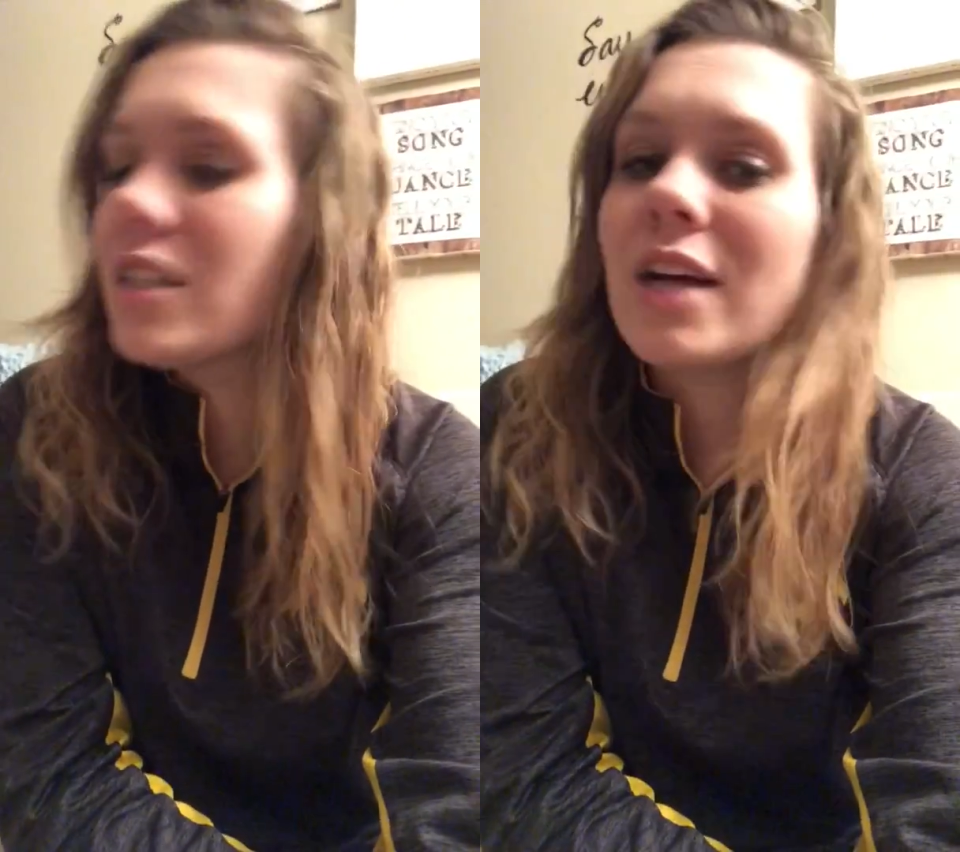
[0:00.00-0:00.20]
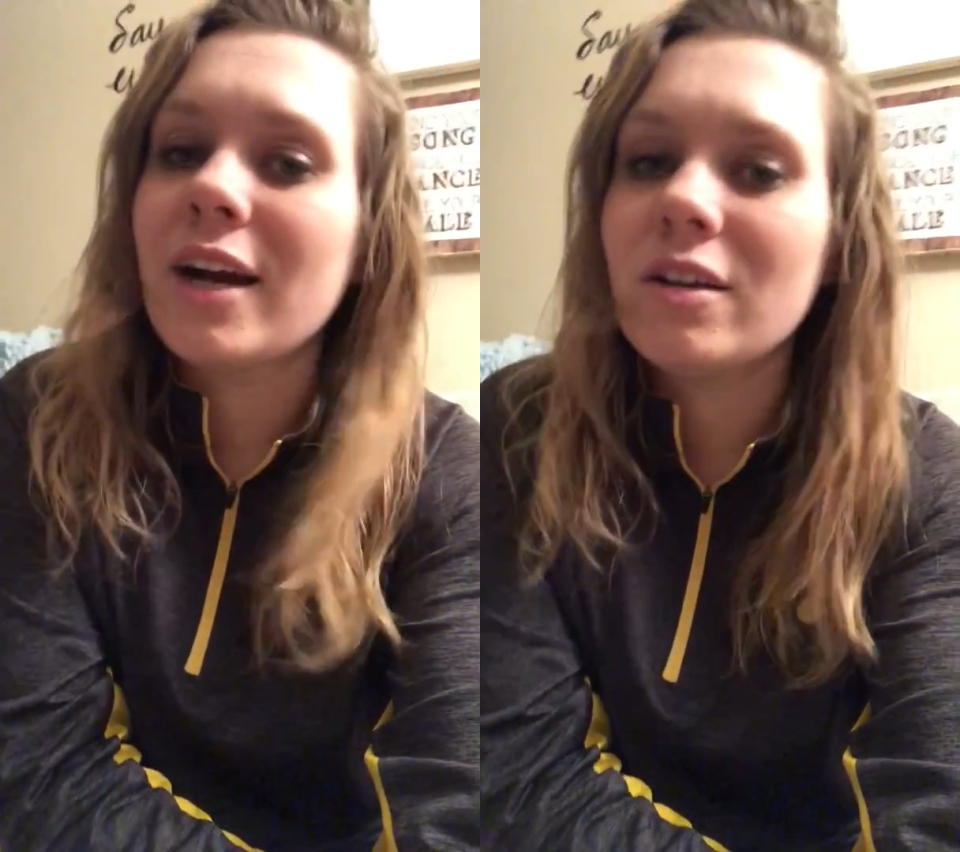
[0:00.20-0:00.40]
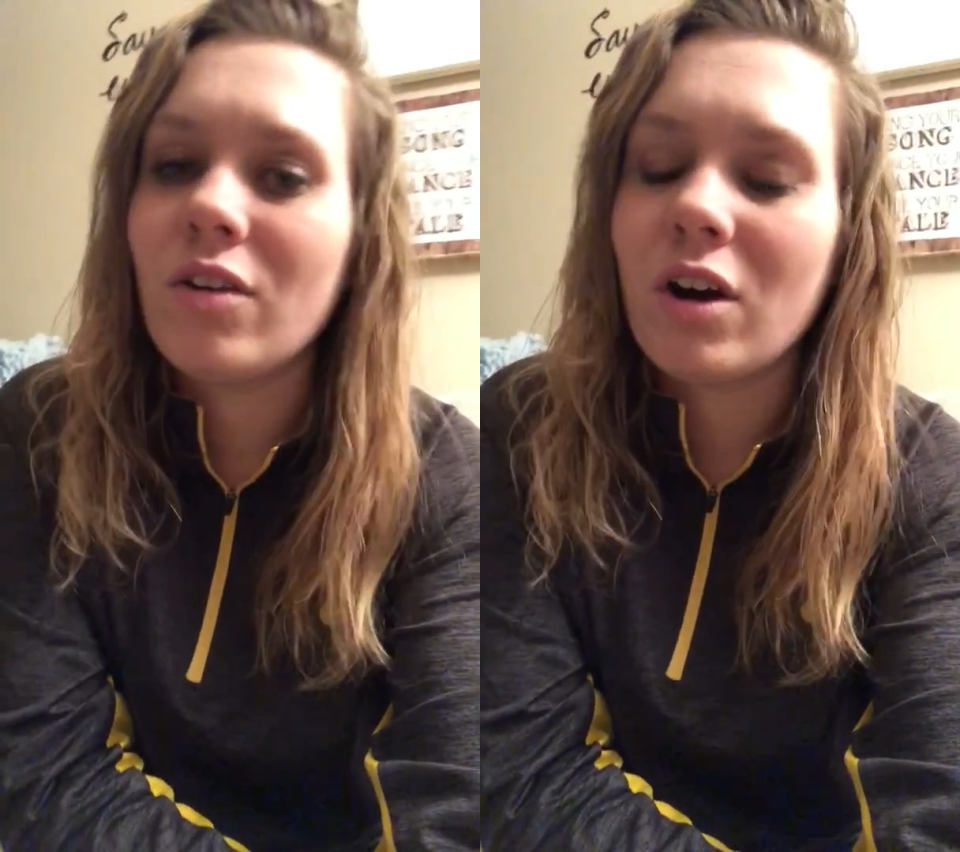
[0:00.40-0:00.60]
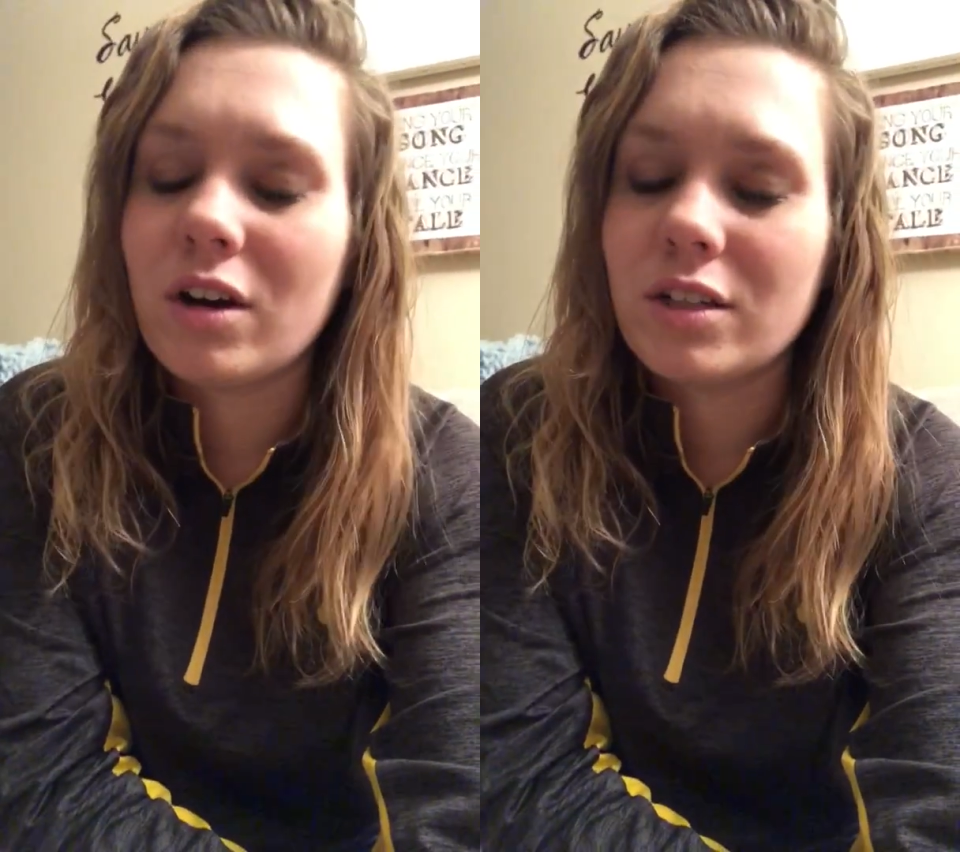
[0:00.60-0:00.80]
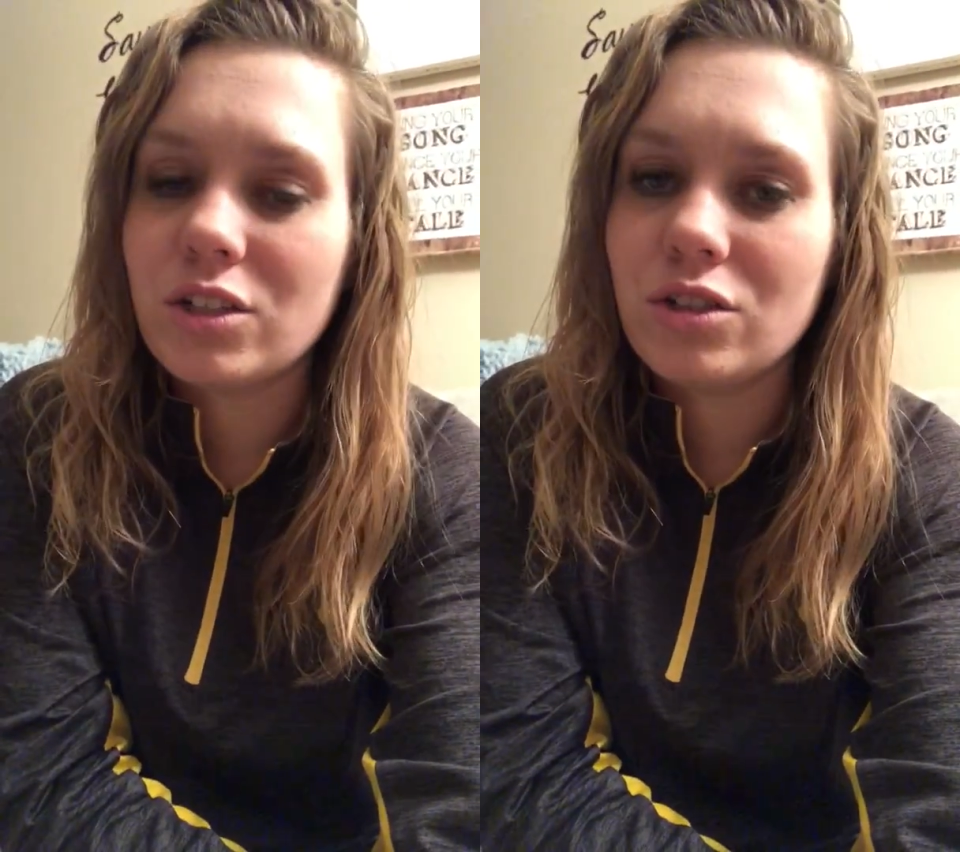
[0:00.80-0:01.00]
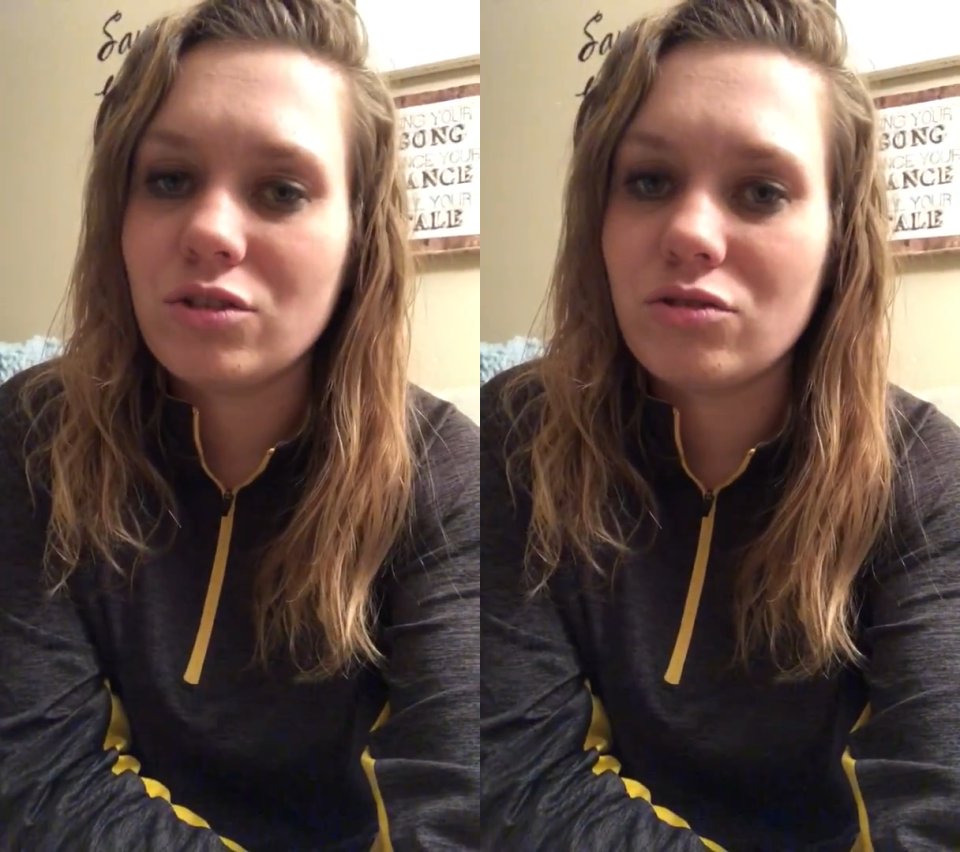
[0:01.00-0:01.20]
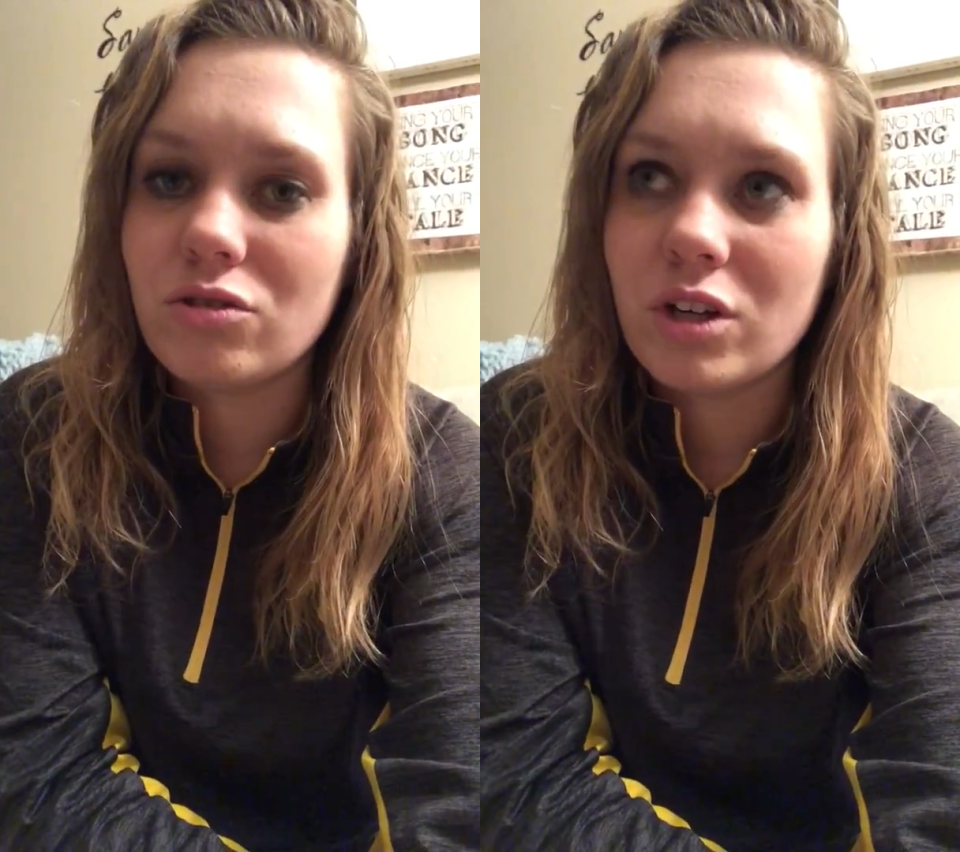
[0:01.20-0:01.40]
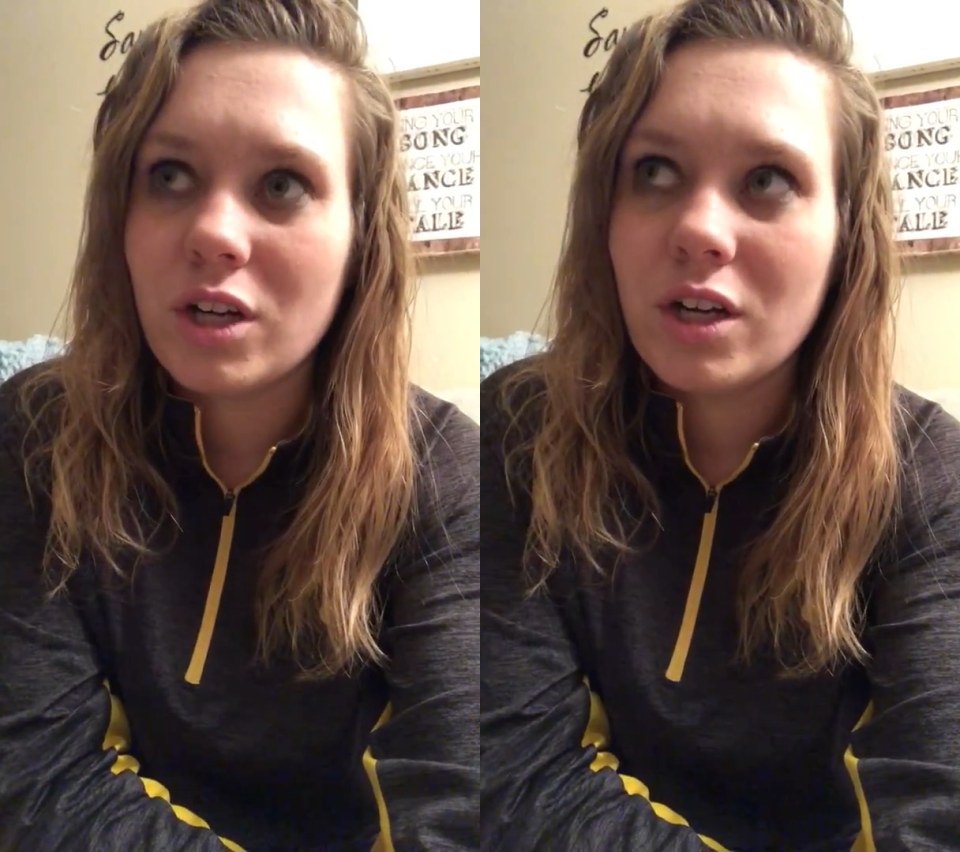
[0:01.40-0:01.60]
It's kind of hard to